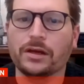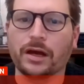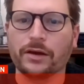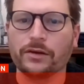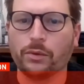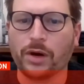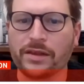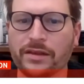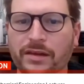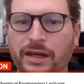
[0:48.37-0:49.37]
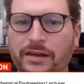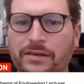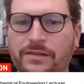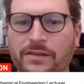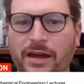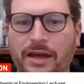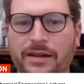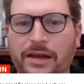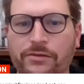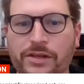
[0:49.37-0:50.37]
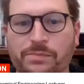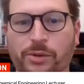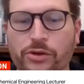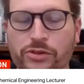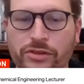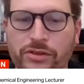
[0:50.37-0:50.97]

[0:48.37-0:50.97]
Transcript: Uh, you either need another explosion